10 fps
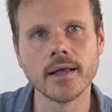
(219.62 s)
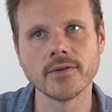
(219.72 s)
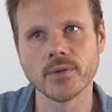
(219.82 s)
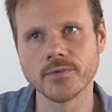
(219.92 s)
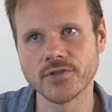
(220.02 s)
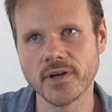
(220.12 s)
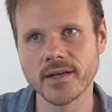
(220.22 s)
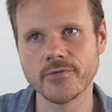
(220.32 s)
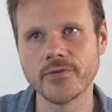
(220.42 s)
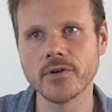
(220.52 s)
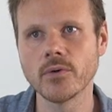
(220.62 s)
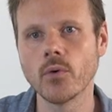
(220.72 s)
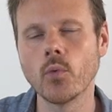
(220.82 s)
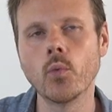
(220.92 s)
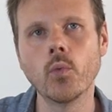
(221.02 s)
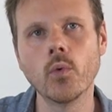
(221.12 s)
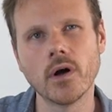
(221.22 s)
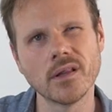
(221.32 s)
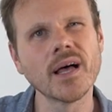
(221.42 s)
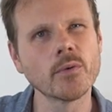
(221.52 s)
And so I'm just trying to feel
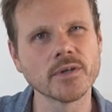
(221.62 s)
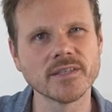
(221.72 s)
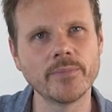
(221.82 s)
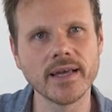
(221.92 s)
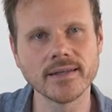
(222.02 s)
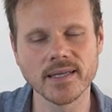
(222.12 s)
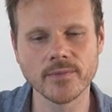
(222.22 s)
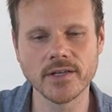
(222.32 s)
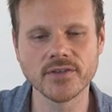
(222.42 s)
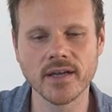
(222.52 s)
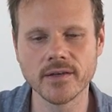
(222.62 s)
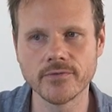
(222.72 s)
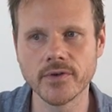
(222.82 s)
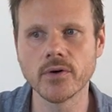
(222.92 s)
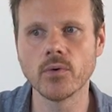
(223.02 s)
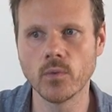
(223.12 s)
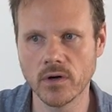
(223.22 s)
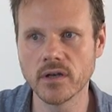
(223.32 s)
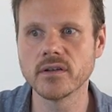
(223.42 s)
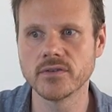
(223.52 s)
a lot more space. I'm not trying to feel
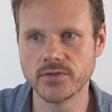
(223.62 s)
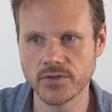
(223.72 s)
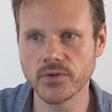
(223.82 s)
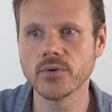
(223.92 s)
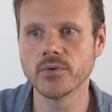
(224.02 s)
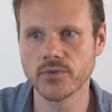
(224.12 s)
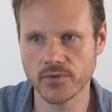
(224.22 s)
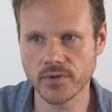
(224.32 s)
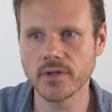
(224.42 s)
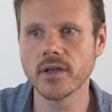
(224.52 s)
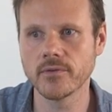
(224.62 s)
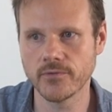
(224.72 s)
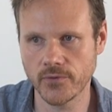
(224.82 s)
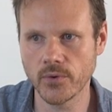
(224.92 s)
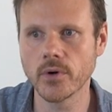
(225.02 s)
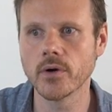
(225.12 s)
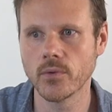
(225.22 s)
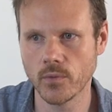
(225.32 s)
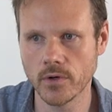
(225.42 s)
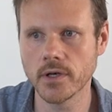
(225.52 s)
1, 2, 3, and 4,
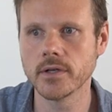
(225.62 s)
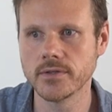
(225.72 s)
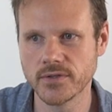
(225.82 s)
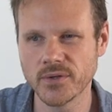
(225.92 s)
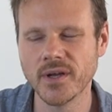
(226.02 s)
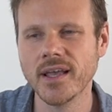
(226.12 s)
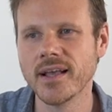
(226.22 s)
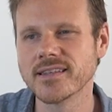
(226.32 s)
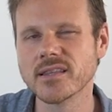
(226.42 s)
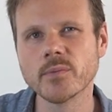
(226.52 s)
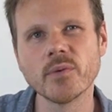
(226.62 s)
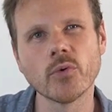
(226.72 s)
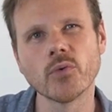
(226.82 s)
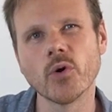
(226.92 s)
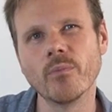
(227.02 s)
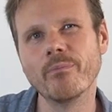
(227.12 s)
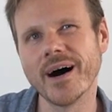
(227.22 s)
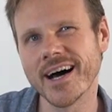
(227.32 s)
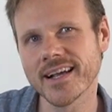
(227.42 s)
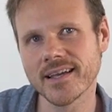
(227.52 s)
1, 2. It's a little bit more
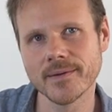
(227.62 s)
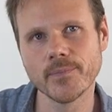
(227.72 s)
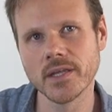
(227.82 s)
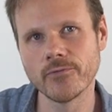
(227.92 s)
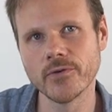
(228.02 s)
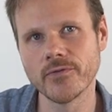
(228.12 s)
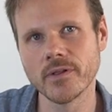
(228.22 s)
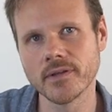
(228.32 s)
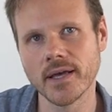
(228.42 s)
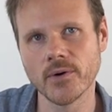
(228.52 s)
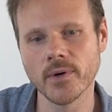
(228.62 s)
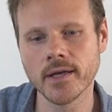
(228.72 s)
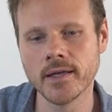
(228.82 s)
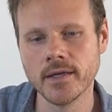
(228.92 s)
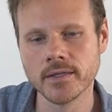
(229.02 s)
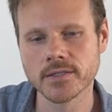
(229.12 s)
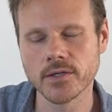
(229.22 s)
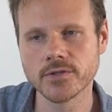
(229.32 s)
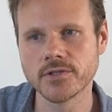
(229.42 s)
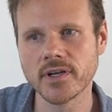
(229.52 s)
robotic if we feel it that way.
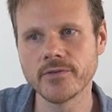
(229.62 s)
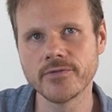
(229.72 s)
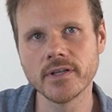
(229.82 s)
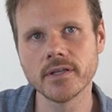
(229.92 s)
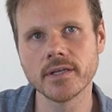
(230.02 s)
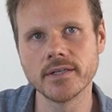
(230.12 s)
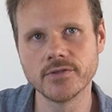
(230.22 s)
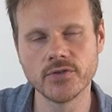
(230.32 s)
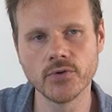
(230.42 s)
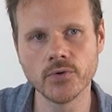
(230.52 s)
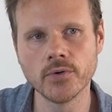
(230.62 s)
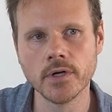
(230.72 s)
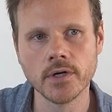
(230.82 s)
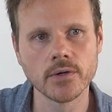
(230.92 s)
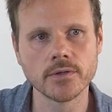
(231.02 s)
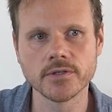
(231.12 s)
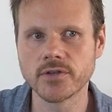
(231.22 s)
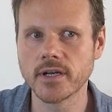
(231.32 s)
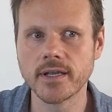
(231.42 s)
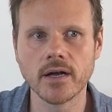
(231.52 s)
So just try to feel it in 2, or just
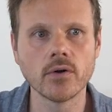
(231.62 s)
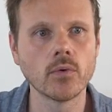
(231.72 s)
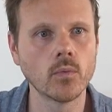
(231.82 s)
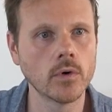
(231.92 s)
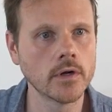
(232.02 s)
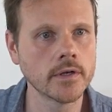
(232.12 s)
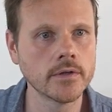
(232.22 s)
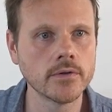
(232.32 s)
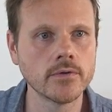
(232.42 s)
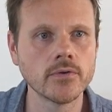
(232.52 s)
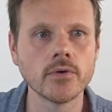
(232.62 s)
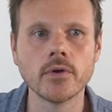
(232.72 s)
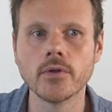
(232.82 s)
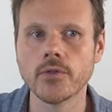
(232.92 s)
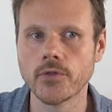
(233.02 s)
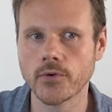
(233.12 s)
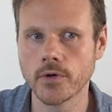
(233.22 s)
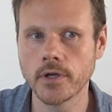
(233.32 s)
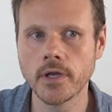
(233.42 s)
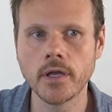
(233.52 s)
try to count 1,
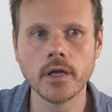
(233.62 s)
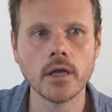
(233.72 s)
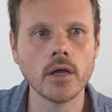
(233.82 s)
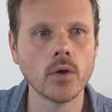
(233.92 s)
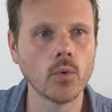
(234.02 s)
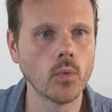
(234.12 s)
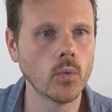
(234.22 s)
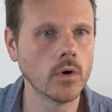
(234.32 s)
3, 1,